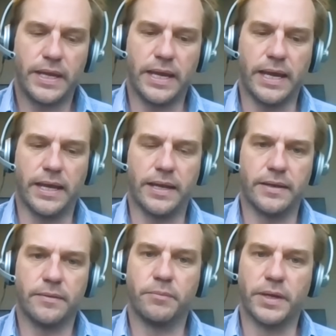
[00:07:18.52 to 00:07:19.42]

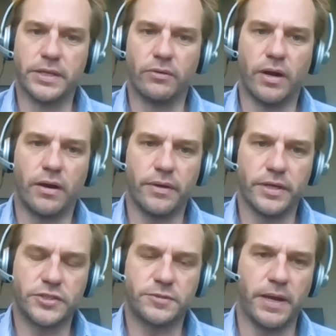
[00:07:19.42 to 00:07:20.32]
and but there are
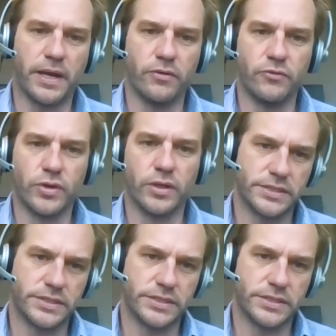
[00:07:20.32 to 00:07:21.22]
a spatter of drill
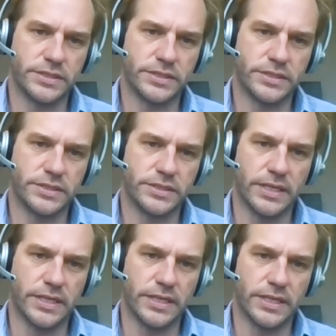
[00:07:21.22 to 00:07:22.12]
holes north and
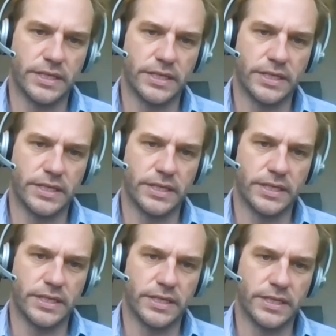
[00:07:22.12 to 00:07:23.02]
south on strike
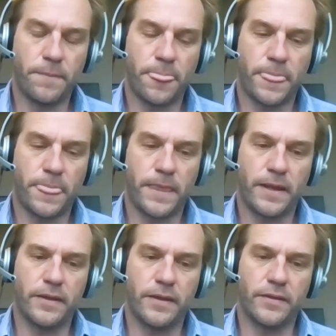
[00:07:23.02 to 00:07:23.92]
that
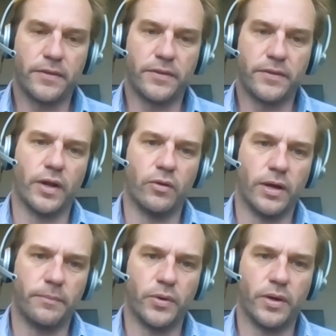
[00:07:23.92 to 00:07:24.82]
we can follow
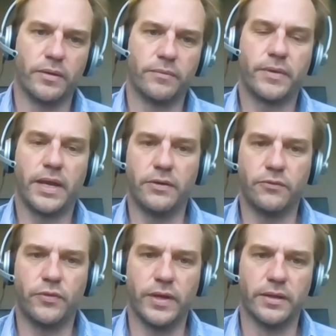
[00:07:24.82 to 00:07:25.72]
up on,
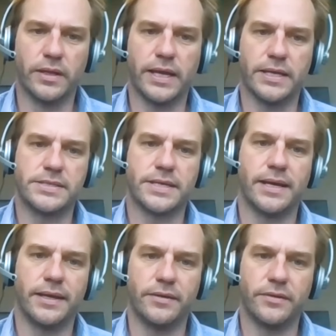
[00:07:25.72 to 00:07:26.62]
infill, and
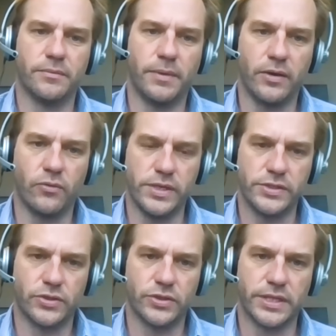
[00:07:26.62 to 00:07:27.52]
tie into the main
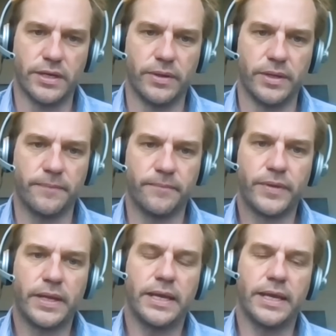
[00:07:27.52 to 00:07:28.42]
resource area,
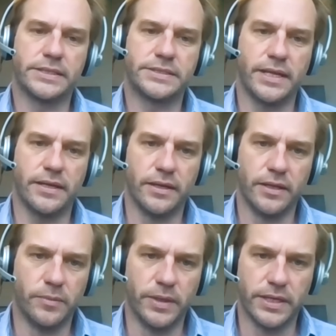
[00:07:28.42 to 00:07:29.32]
extend a
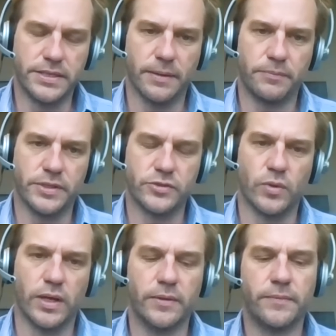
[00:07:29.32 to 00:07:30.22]
little bit of depth as
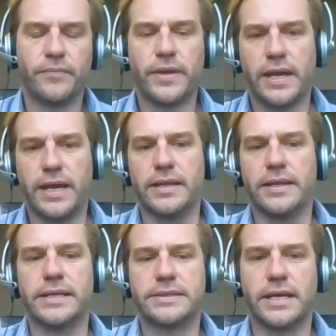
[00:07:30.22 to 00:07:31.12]
well.
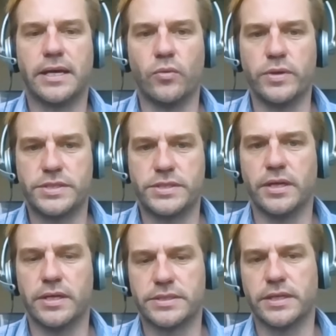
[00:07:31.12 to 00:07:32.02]
And that's how we
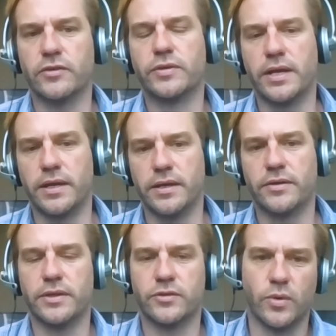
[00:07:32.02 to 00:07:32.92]
see ourselves getting
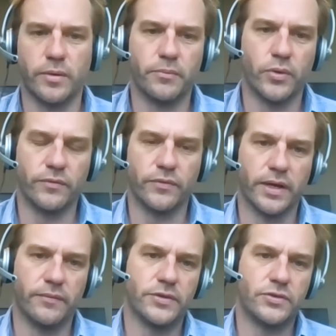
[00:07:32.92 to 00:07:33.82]
into this one point
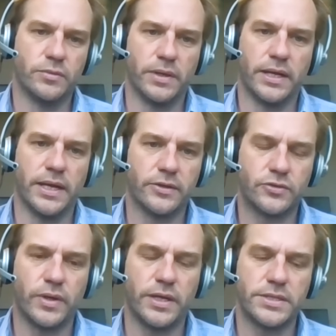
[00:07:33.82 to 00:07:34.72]
five to two million
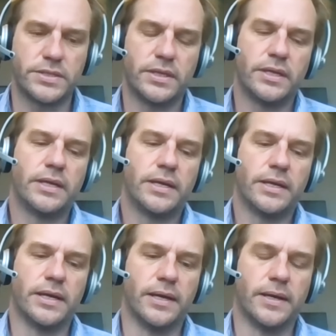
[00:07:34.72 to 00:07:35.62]
ounce range.
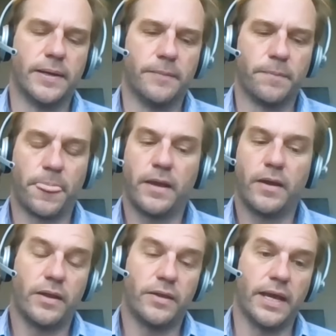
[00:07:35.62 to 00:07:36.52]
Um,
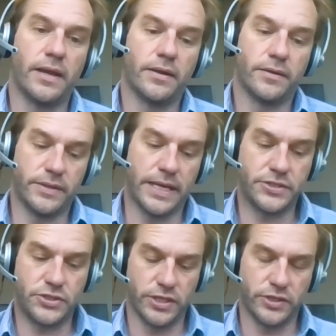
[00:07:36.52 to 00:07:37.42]
then
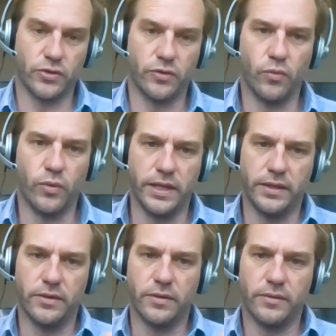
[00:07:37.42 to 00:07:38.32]
that's just sort of
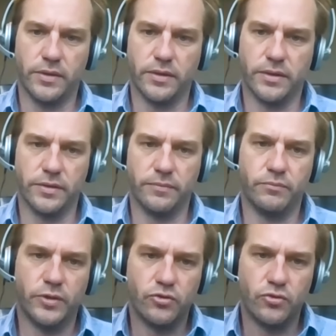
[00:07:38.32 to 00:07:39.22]
within the, the, the,
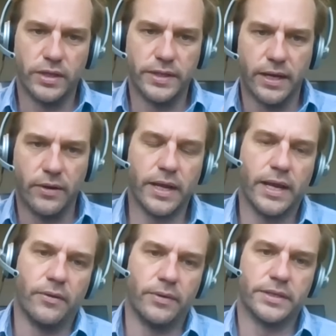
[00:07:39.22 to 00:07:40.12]
the drilled out
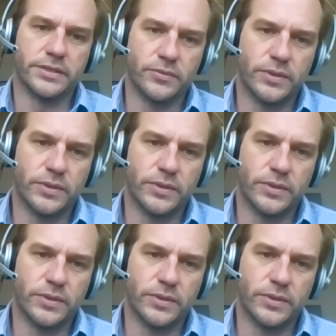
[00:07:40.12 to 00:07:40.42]
area.